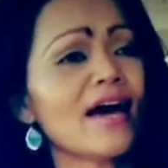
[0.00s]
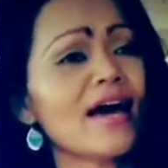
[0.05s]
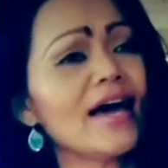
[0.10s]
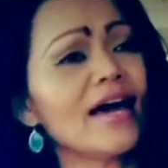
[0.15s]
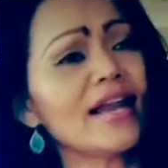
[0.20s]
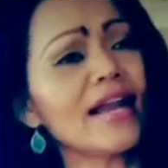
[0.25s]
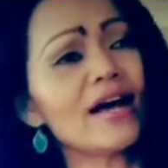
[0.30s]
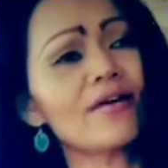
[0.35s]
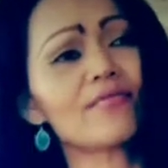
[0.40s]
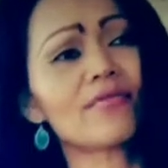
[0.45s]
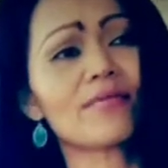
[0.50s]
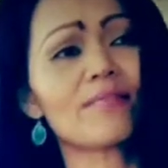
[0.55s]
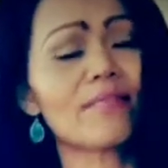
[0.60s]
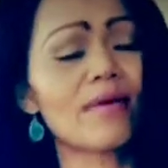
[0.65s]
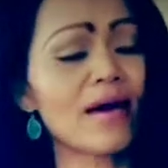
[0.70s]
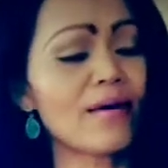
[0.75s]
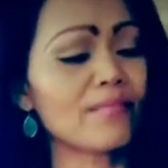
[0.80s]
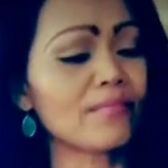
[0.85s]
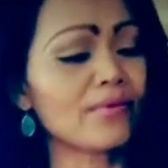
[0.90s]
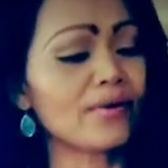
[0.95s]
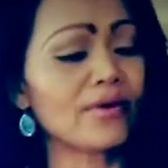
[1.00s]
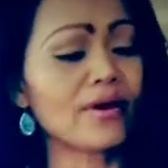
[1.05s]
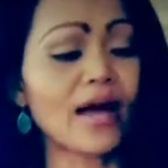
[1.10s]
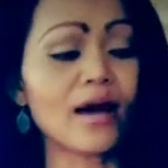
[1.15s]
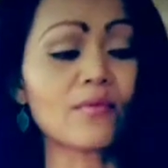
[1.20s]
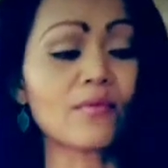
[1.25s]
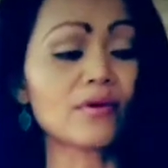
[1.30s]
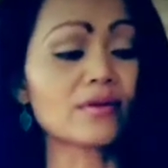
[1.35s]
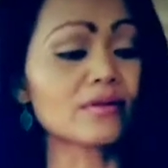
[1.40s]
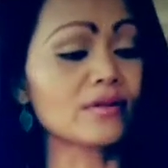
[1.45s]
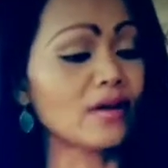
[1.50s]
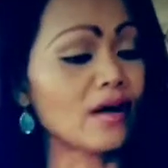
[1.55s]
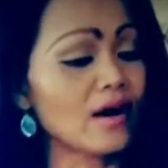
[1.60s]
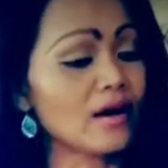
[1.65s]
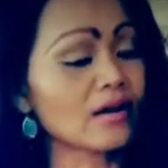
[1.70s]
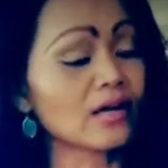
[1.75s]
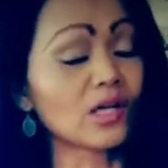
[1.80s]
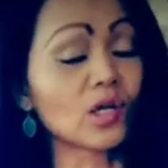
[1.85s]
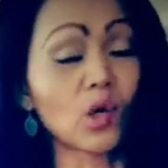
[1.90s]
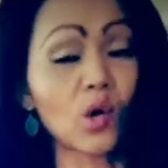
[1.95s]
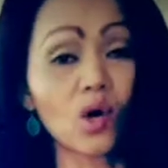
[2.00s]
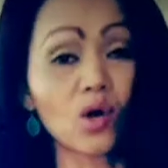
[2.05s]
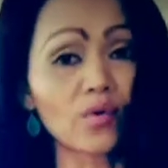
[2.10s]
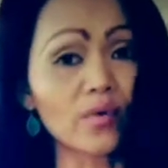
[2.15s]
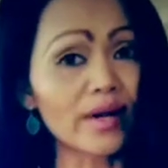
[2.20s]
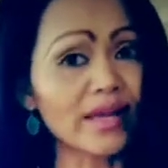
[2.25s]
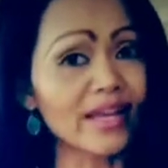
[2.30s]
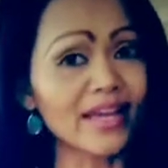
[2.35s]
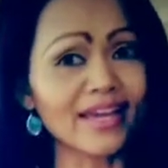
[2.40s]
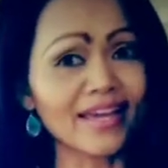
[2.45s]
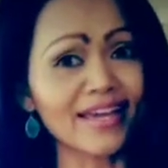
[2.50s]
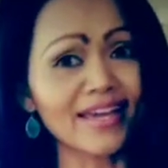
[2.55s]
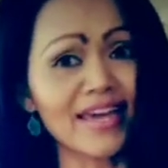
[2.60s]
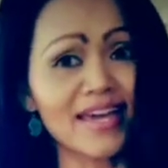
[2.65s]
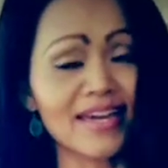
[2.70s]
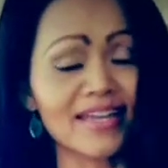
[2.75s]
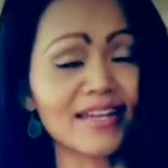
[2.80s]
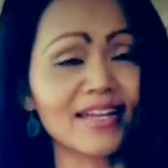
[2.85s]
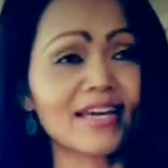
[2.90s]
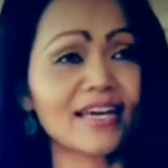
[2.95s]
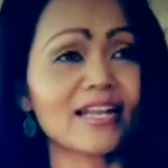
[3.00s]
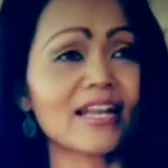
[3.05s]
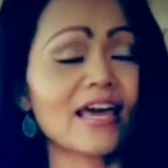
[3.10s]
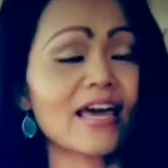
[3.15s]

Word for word: And I remembered I was not glorying in it.